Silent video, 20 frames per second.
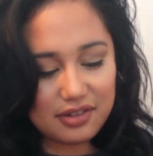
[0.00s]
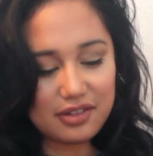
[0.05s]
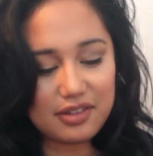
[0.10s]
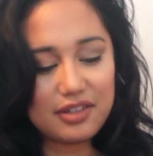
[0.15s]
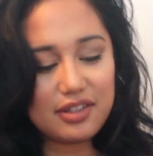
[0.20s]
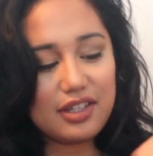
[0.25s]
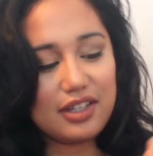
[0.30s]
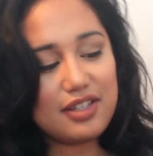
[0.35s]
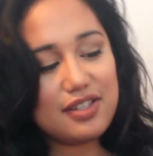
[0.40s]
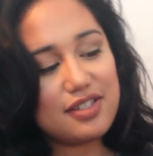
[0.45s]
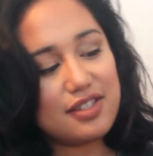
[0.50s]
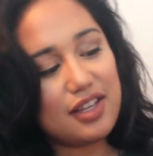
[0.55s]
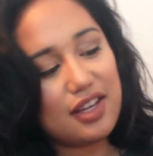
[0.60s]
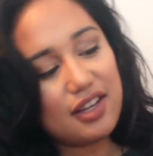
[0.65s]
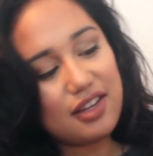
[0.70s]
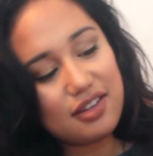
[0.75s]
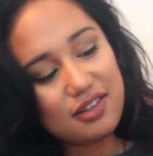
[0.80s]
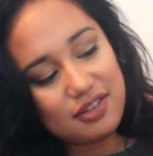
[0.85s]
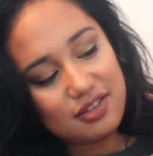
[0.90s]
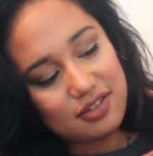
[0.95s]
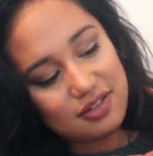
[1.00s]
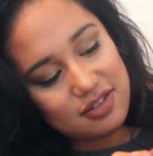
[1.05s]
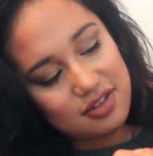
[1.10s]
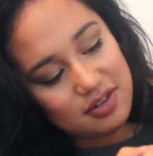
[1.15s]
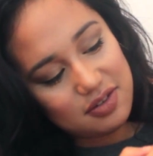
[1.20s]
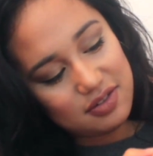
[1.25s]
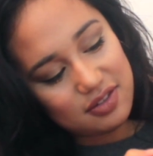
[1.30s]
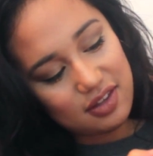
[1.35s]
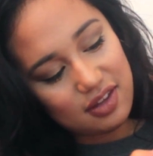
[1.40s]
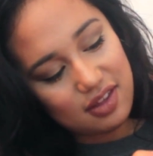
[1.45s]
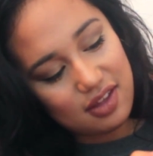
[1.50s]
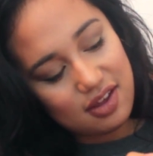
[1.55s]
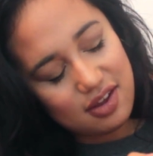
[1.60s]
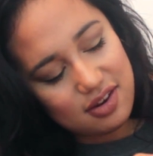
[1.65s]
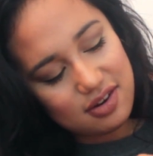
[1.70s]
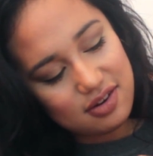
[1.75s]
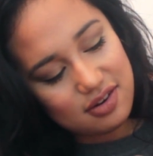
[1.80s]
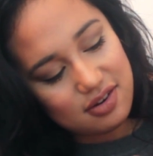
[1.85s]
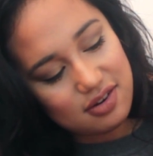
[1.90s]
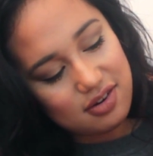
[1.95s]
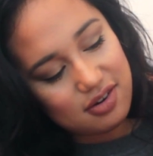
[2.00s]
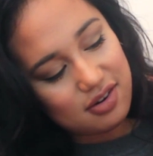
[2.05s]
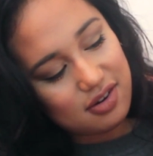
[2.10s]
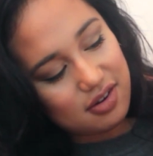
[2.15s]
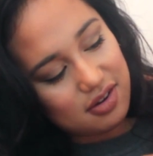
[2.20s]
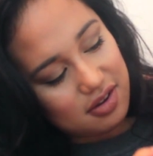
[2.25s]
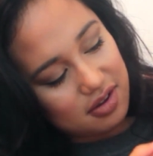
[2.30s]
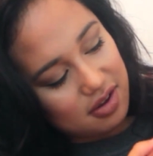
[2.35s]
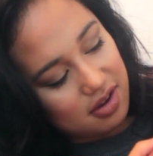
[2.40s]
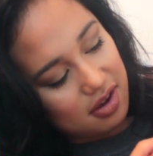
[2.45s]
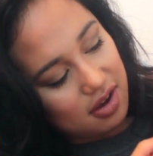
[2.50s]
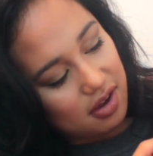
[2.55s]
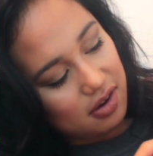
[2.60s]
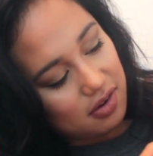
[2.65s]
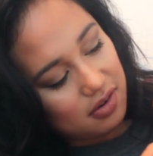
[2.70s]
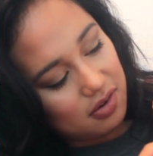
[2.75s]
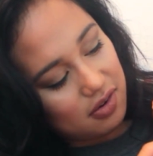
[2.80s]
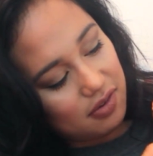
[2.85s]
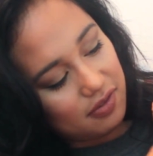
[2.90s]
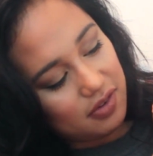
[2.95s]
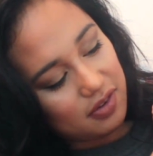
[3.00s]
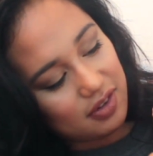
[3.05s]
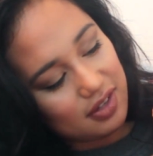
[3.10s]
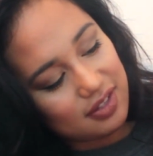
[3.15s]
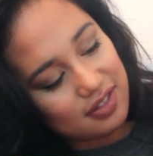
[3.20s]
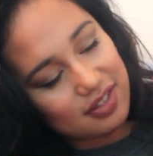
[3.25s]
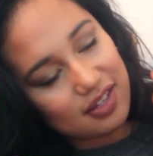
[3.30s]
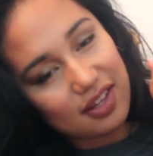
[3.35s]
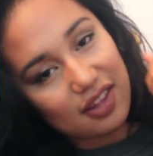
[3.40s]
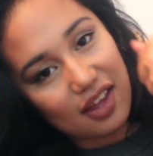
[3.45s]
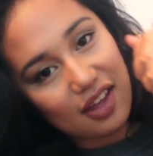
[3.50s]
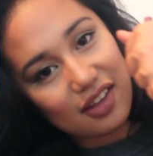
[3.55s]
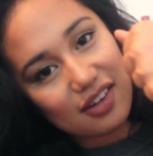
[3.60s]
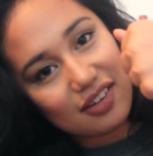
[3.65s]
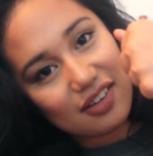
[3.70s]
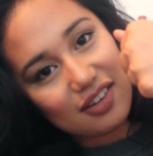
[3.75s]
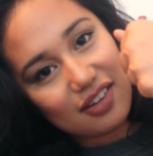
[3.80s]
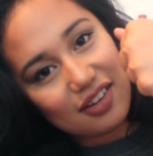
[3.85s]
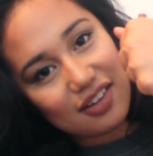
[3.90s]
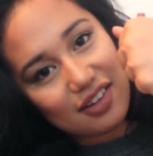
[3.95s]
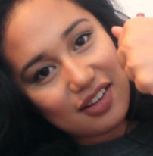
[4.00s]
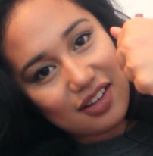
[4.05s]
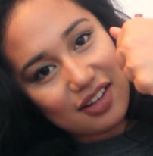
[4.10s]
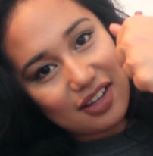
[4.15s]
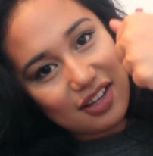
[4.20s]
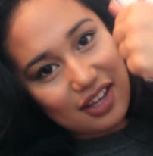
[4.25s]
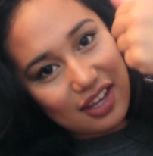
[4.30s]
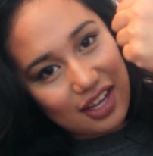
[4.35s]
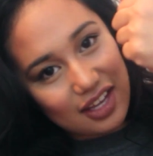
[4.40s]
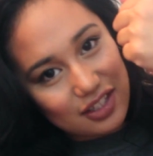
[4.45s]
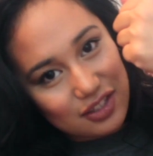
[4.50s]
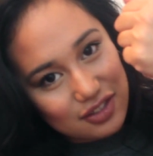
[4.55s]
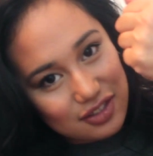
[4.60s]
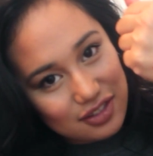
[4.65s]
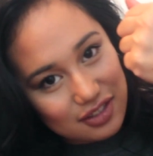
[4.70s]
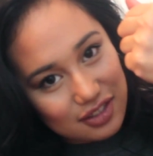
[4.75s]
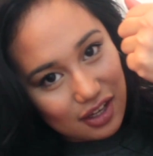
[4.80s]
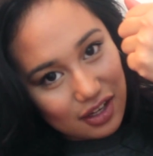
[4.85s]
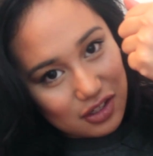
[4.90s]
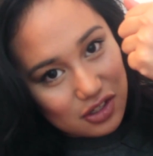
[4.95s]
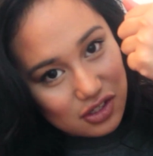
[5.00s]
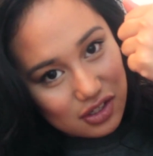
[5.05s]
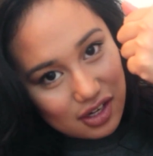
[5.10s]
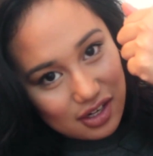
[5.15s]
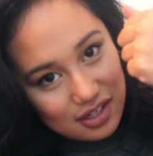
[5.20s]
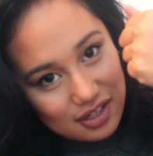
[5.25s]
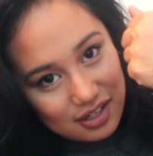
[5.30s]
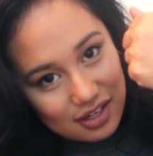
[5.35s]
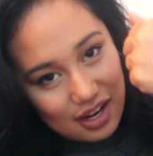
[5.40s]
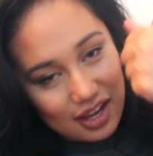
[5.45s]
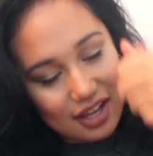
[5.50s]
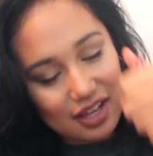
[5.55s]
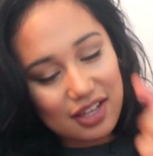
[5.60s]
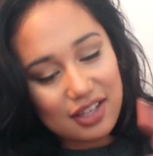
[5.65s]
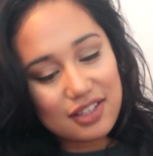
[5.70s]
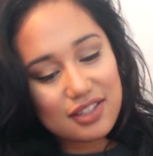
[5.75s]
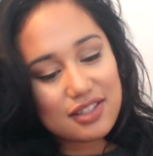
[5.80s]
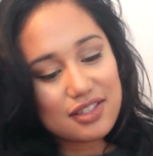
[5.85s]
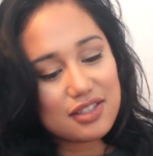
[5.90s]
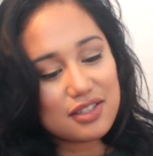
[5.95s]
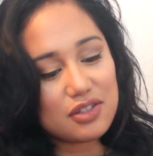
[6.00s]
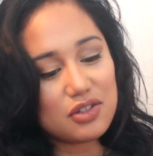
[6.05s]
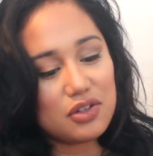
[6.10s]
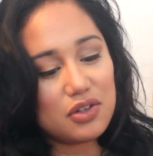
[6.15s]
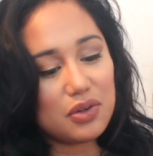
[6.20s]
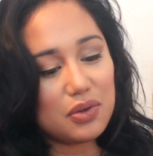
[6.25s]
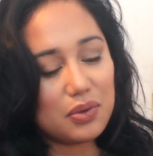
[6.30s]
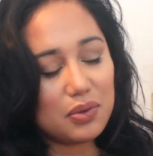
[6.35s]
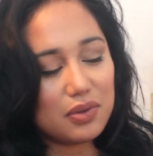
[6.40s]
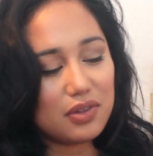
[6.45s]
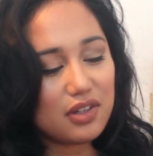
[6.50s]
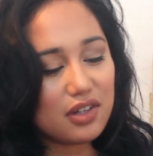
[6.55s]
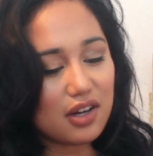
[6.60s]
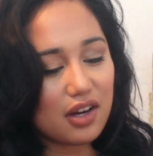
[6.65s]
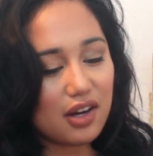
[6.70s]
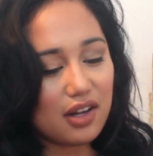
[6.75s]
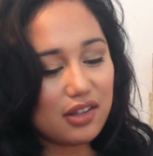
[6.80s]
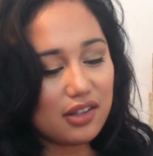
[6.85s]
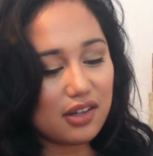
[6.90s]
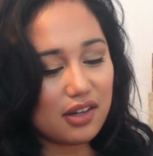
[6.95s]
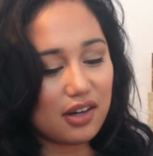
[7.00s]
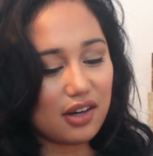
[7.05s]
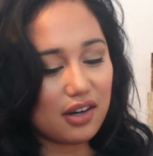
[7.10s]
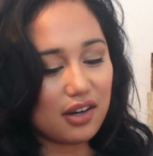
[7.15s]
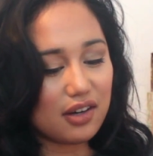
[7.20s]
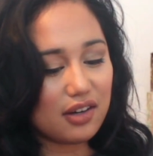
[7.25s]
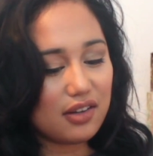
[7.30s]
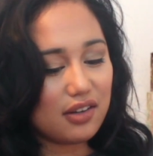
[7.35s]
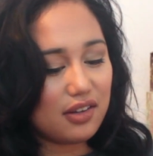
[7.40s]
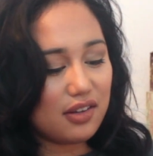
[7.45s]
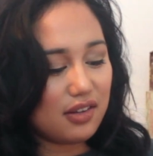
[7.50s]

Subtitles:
Like, see? Do you see that? I don't know if you can see that. It's such a nice nude color.